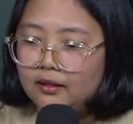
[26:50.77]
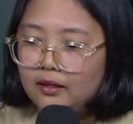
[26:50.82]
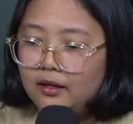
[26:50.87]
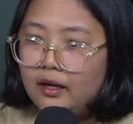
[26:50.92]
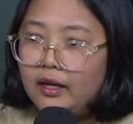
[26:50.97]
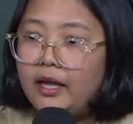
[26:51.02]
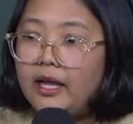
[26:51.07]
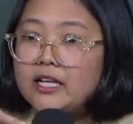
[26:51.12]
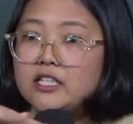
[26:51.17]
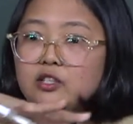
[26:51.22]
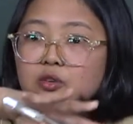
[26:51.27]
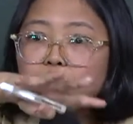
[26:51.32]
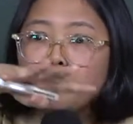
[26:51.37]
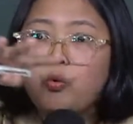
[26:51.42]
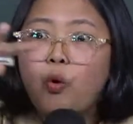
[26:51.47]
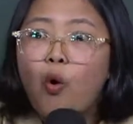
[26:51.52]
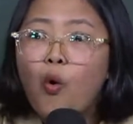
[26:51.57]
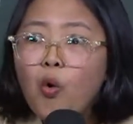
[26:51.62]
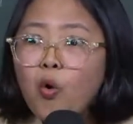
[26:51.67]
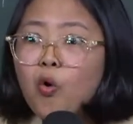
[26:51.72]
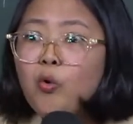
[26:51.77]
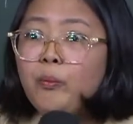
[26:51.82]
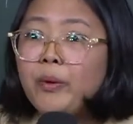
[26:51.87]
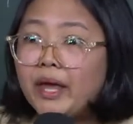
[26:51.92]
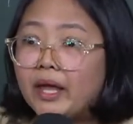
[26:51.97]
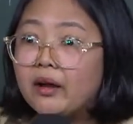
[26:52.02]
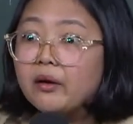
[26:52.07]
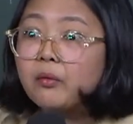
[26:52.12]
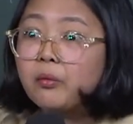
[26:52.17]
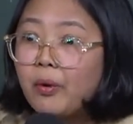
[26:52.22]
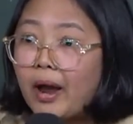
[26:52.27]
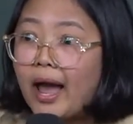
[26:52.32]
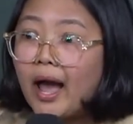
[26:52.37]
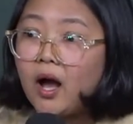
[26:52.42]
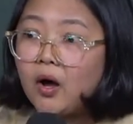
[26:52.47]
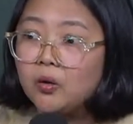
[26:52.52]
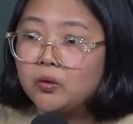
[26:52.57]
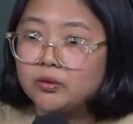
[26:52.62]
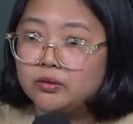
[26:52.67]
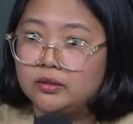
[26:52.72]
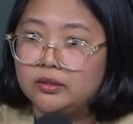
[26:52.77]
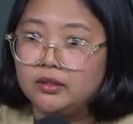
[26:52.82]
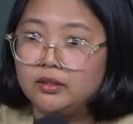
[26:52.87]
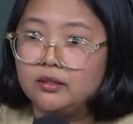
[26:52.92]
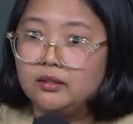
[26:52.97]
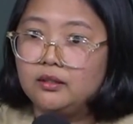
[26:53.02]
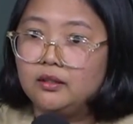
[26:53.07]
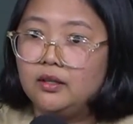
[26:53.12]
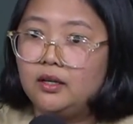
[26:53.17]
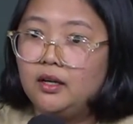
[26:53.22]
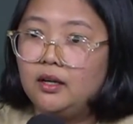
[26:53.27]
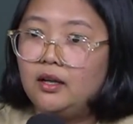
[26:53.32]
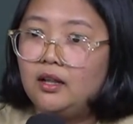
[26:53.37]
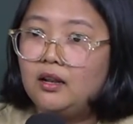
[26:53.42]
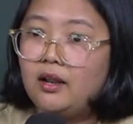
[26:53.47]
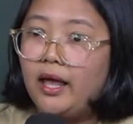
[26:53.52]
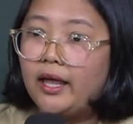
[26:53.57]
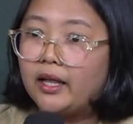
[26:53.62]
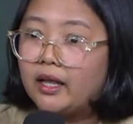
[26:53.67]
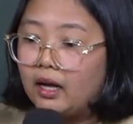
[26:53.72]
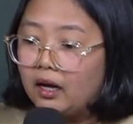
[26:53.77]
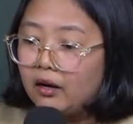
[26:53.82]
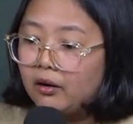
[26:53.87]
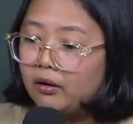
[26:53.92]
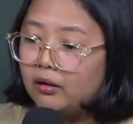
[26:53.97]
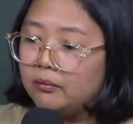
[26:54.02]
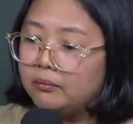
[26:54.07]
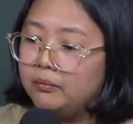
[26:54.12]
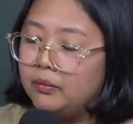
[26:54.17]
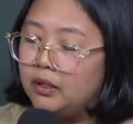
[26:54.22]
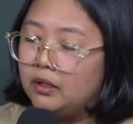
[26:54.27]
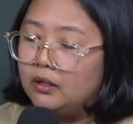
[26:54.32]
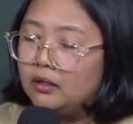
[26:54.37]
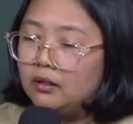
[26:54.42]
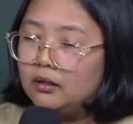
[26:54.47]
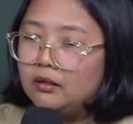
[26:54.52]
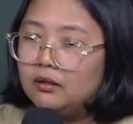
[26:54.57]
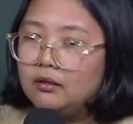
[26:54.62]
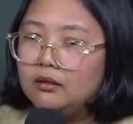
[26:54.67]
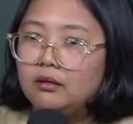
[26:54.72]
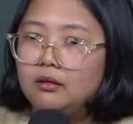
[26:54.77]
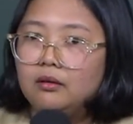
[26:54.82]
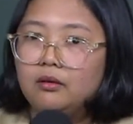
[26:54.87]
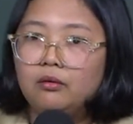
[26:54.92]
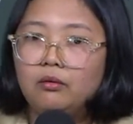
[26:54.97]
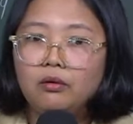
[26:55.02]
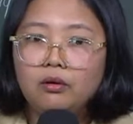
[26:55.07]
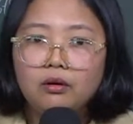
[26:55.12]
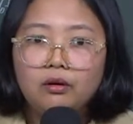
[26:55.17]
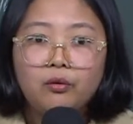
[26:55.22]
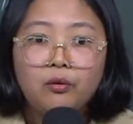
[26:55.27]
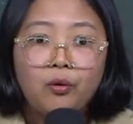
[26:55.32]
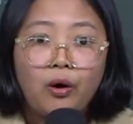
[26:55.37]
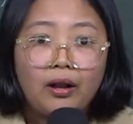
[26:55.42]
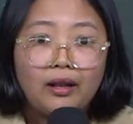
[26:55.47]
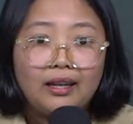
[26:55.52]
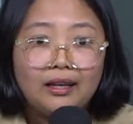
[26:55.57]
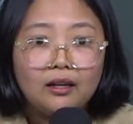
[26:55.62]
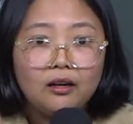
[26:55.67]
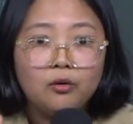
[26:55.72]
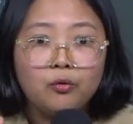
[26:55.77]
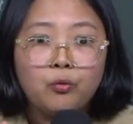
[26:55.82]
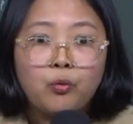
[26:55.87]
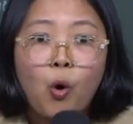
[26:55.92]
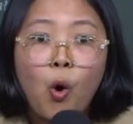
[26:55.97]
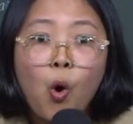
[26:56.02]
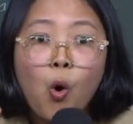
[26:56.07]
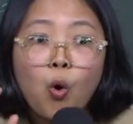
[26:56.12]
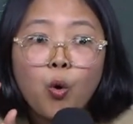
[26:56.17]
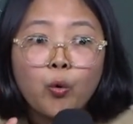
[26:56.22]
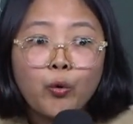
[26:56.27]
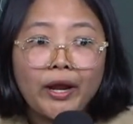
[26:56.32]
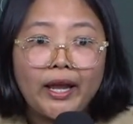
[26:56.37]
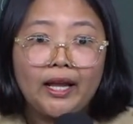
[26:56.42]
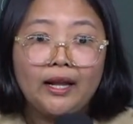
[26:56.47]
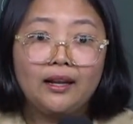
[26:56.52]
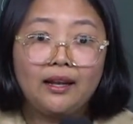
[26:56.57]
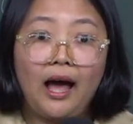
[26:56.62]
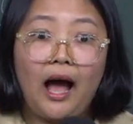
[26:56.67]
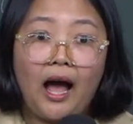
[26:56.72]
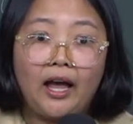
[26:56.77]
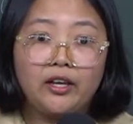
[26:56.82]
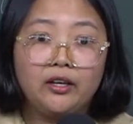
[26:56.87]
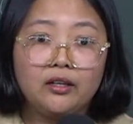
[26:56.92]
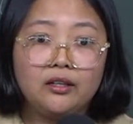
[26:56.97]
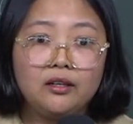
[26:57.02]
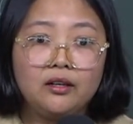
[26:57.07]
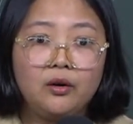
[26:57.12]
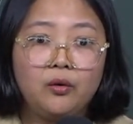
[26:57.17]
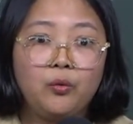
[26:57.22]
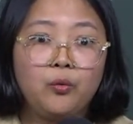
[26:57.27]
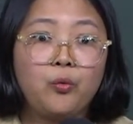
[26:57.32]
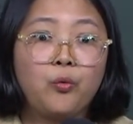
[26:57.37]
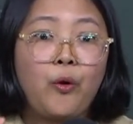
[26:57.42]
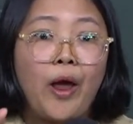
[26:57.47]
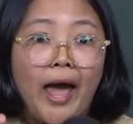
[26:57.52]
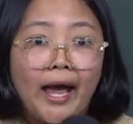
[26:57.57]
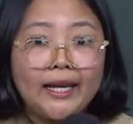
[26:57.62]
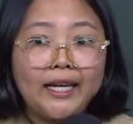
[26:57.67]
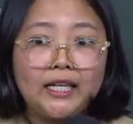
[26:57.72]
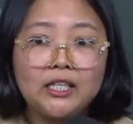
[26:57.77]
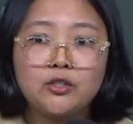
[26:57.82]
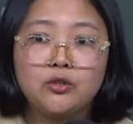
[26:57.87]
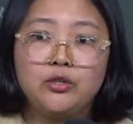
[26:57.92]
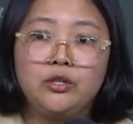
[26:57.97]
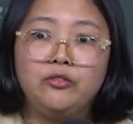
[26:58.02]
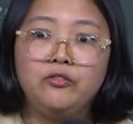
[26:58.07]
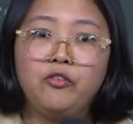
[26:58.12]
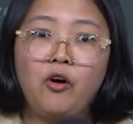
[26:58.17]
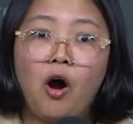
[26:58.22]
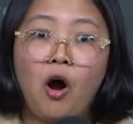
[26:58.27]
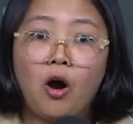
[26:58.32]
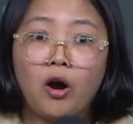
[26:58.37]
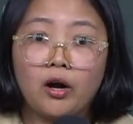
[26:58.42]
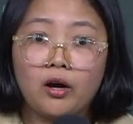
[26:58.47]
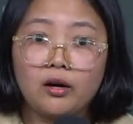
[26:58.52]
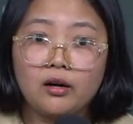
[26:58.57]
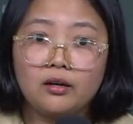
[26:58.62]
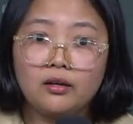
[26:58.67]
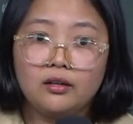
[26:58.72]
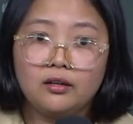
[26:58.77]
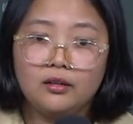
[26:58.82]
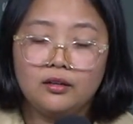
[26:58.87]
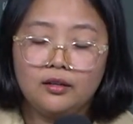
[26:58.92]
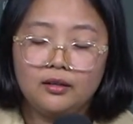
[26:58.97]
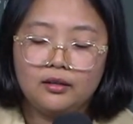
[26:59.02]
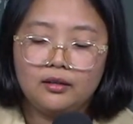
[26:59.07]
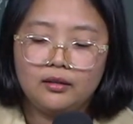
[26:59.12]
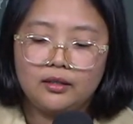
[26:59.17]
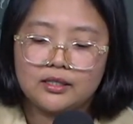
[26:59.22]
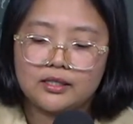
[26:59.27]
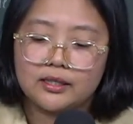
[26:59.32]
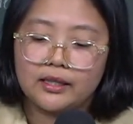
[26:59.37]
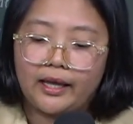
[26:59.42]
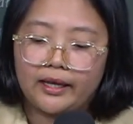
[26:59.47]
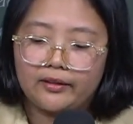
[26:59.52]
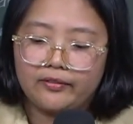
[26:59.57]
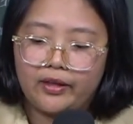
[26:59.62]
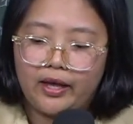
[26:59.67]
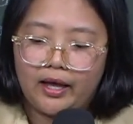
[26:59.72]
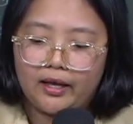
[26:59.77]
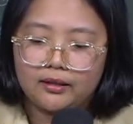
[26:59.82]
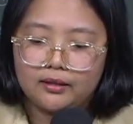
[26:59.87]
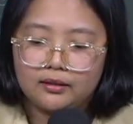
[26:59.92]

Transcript: He is roaming around like a um, roaring lion, ready to devour. It's like that.